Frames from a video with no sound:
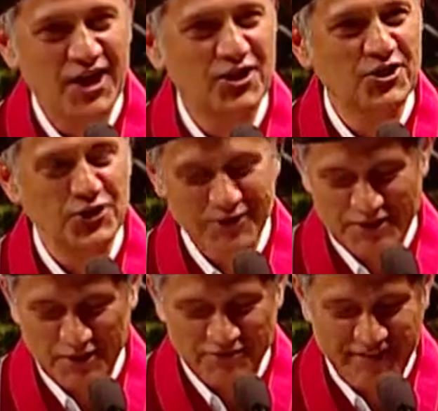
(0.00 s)
you
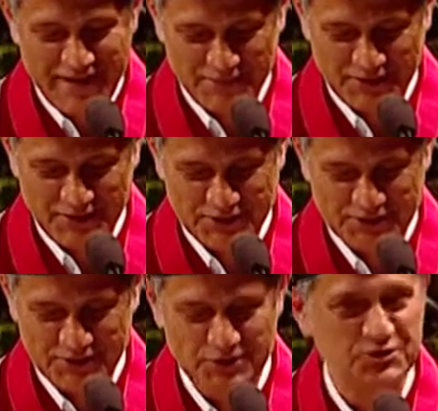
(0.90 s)
and your
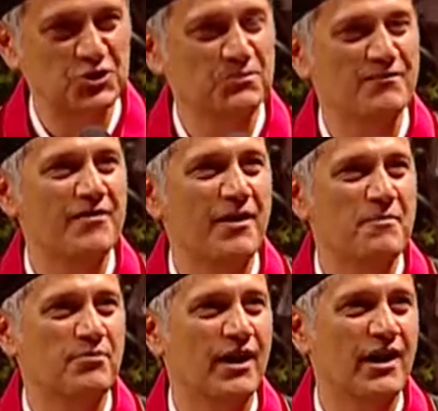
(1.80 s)
families should be very
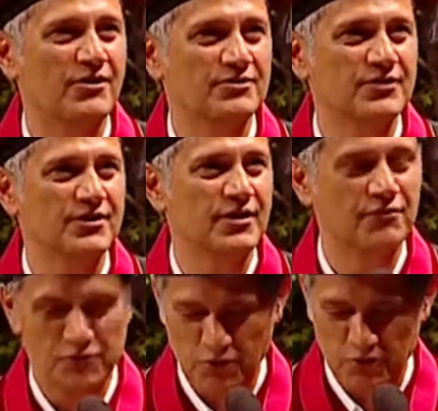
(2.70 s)
proud
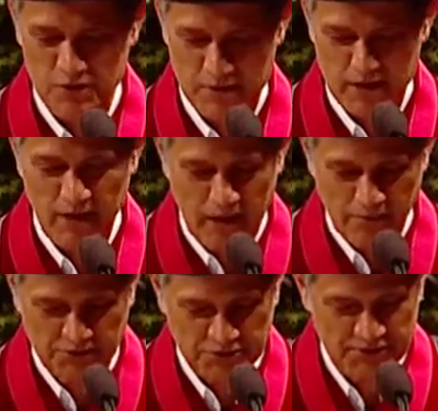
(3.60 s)
of your
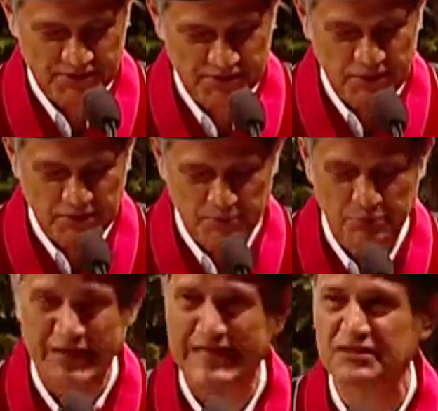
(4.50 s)
accomplishments in
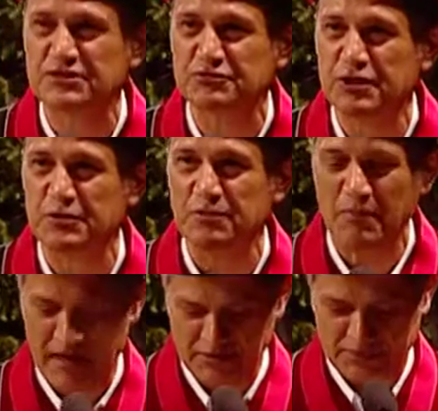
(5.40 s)
completing this critical
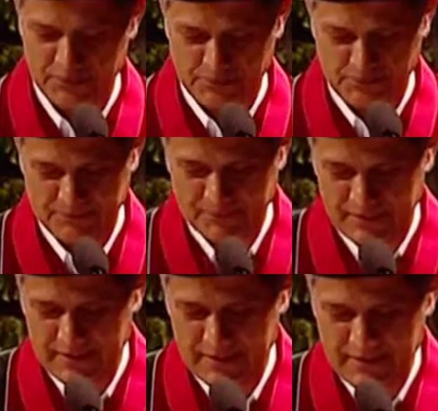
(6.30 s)
milestone.
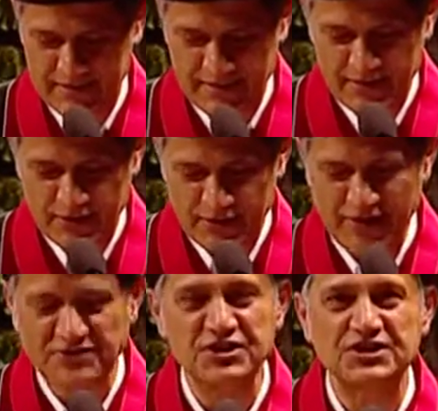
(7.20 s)
You
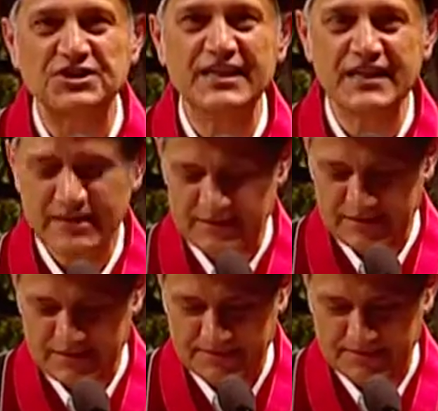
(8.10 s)
have succeeded
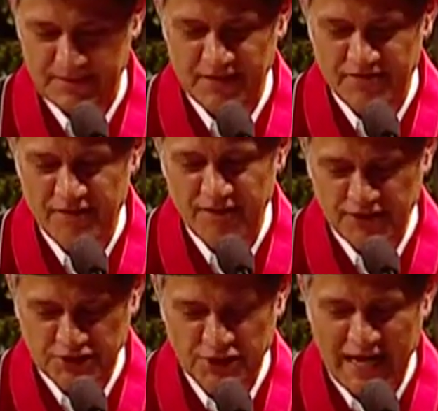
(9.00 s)
in a
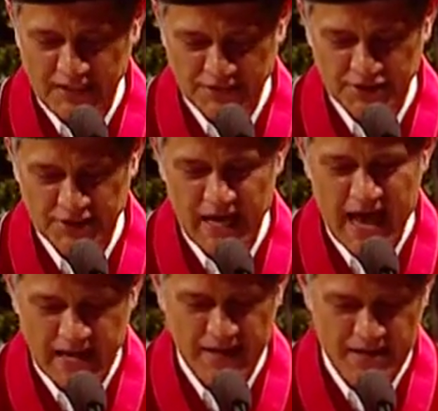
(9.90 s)
very challenging
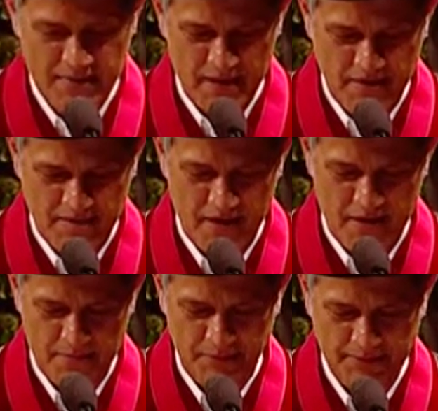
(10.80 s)
academic
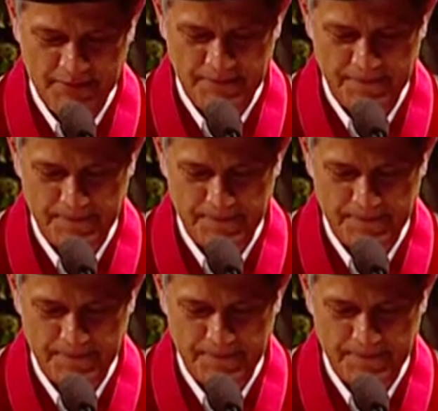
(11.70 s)
environment